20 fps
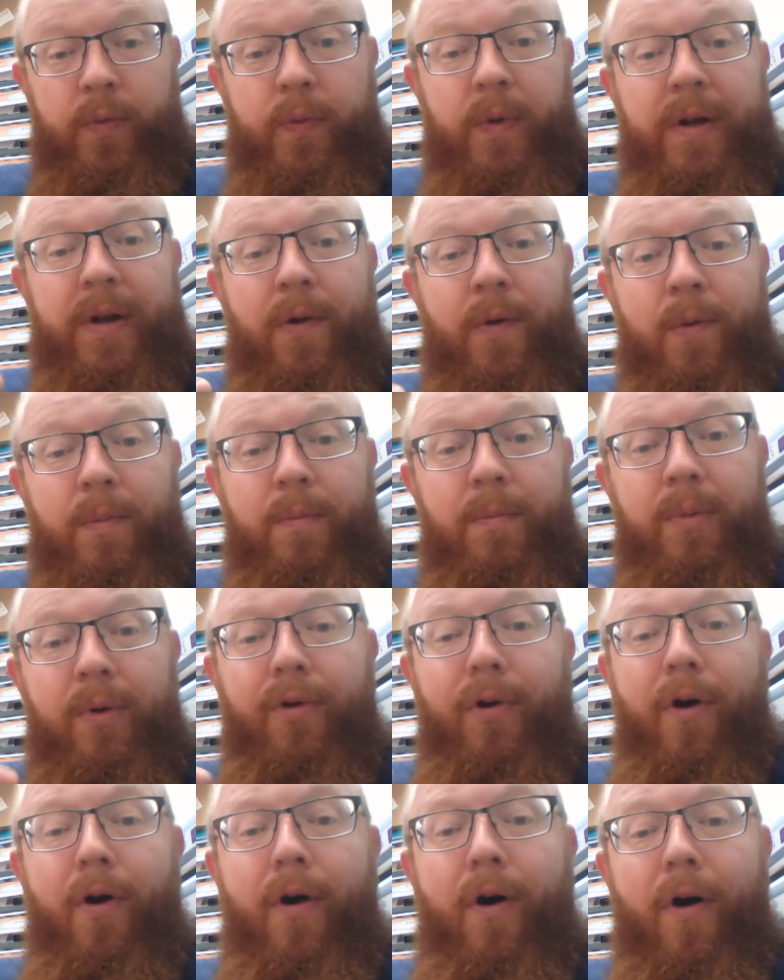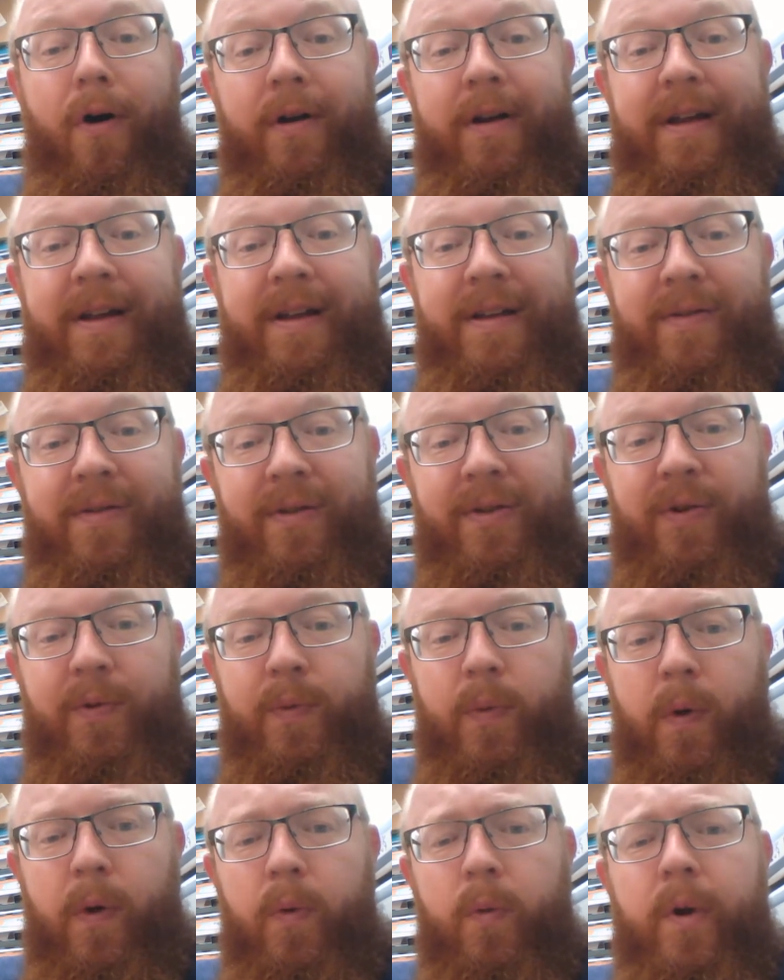We don't belong in this
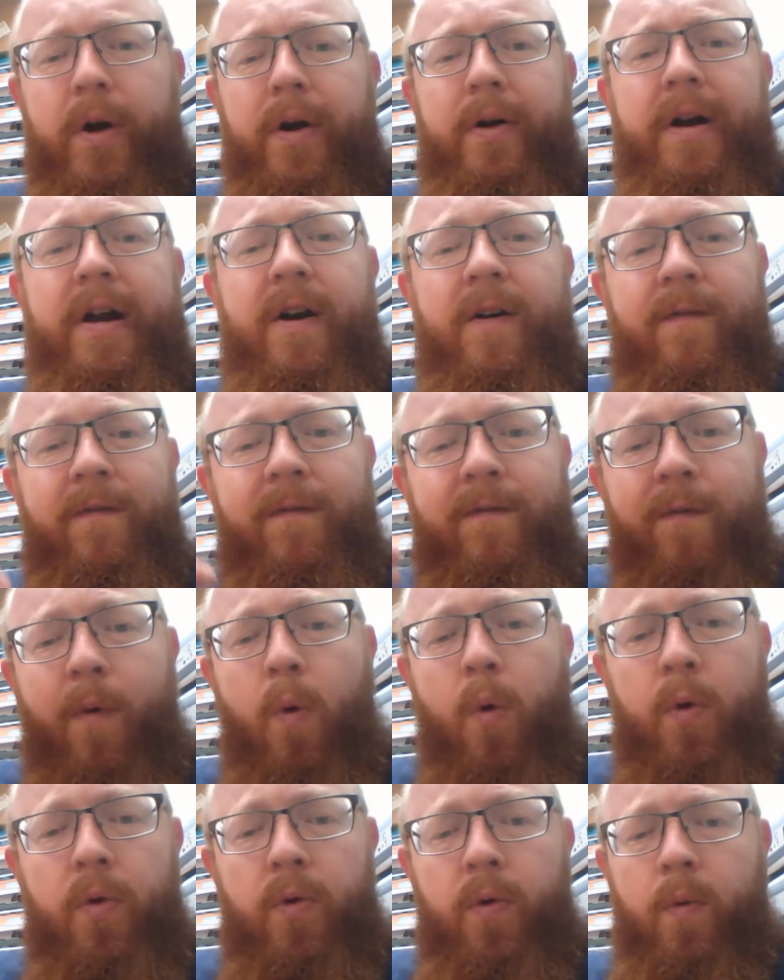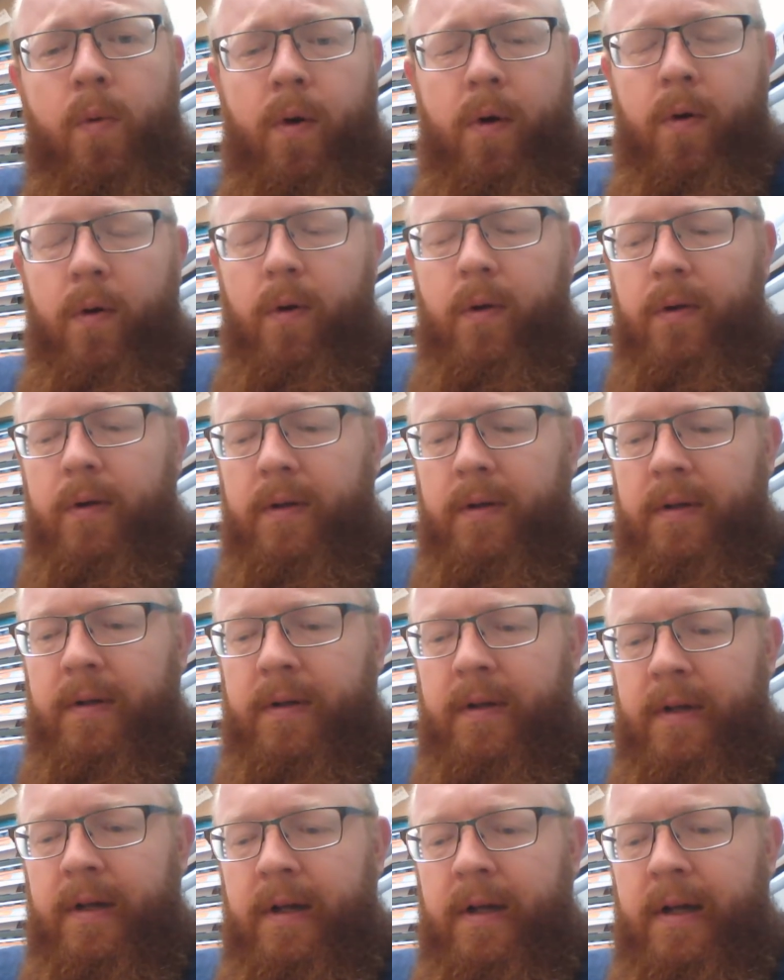world. We are here for the world,
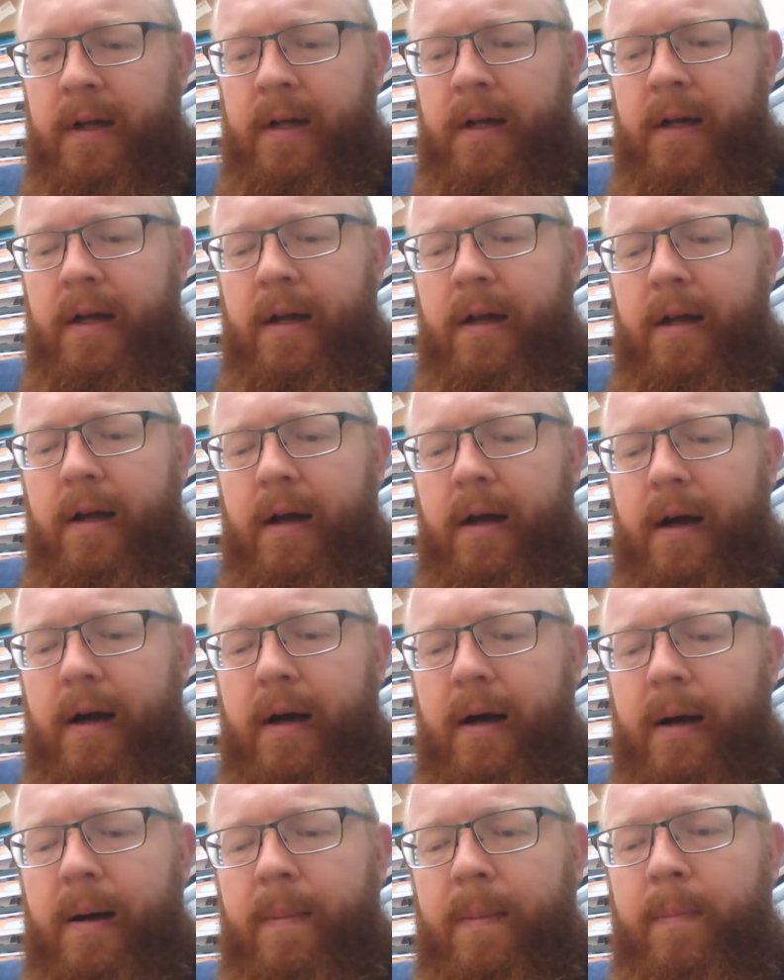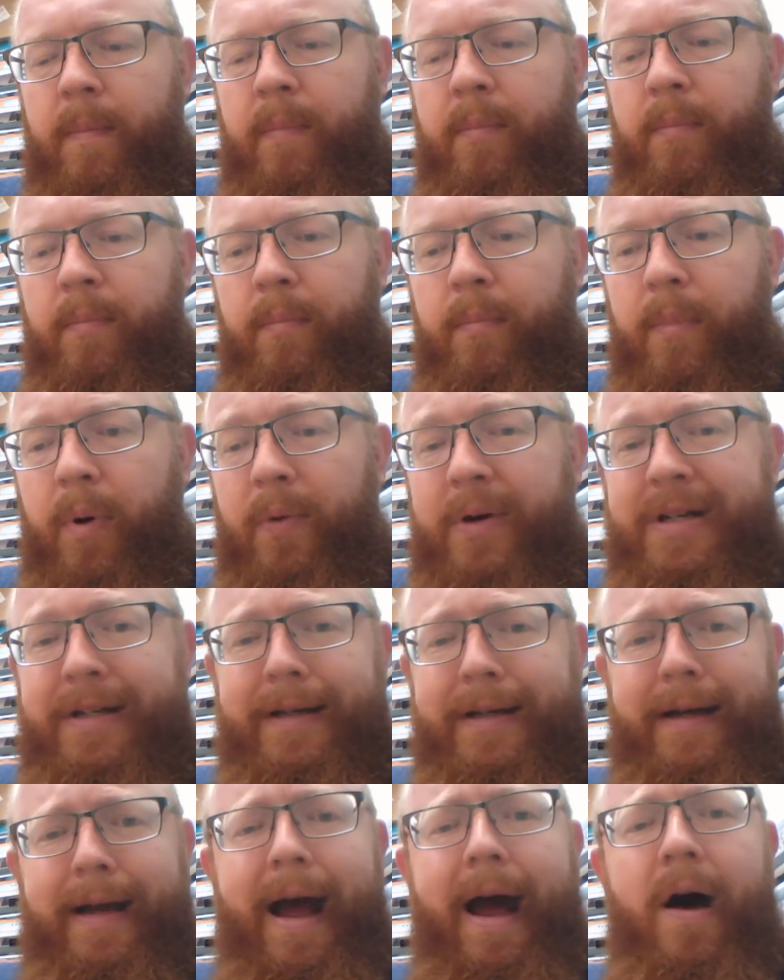but we
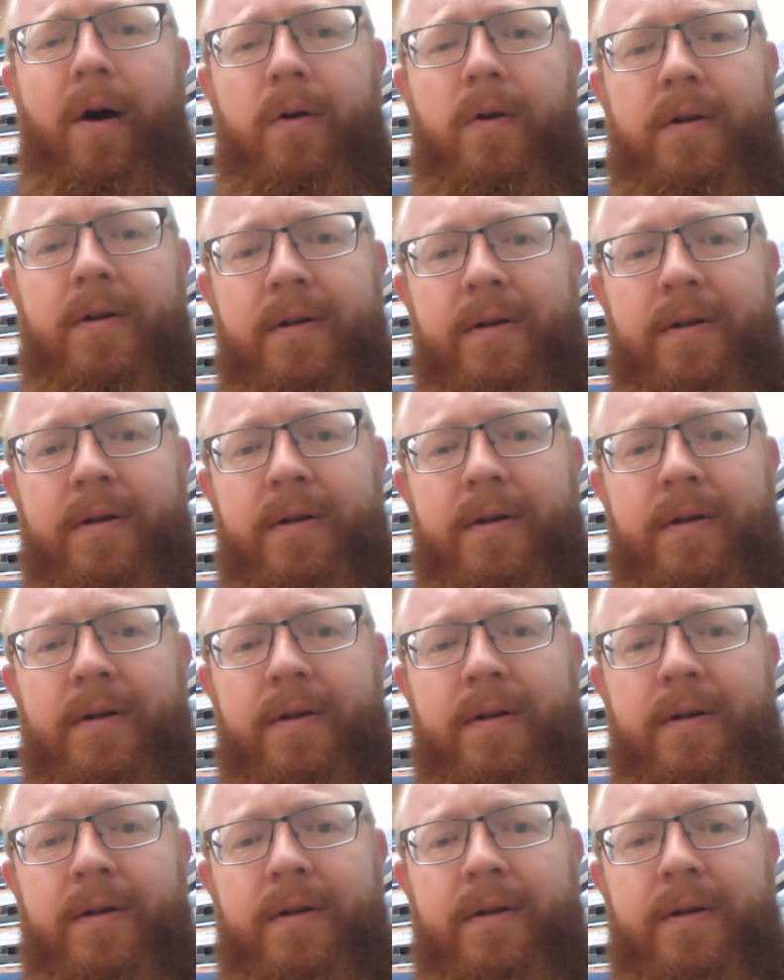stick out.